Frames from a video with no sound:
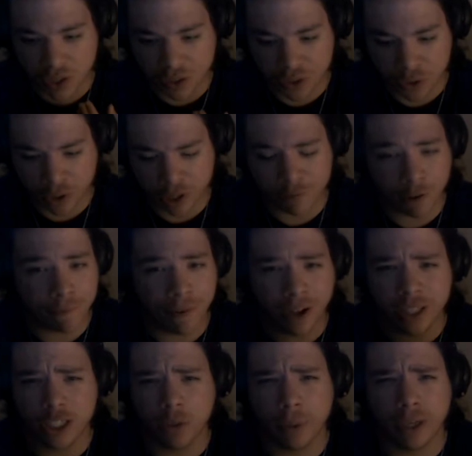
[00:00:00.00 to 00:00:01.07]
sort of
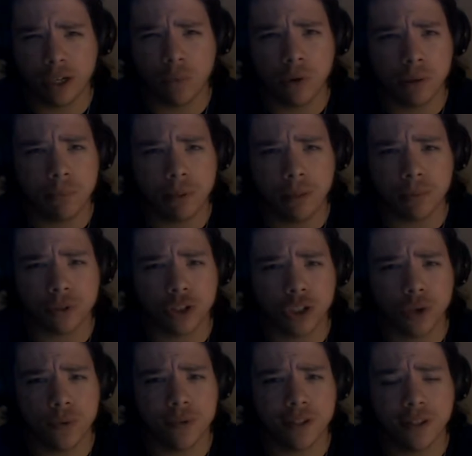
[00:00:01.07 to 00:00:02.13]
evaluate on what people
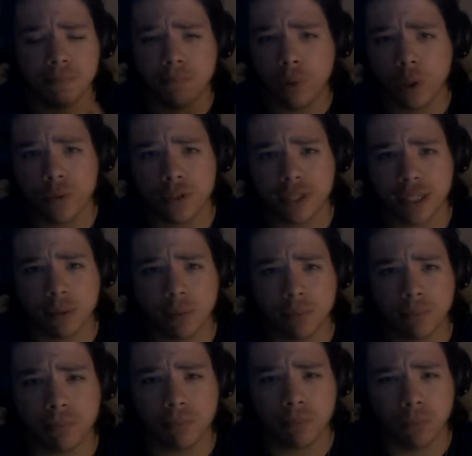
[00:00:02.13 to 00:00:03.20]
chose the most and what
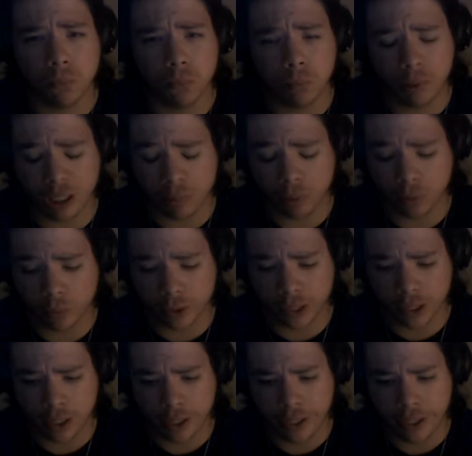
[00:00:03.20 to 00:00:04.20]
mm, people would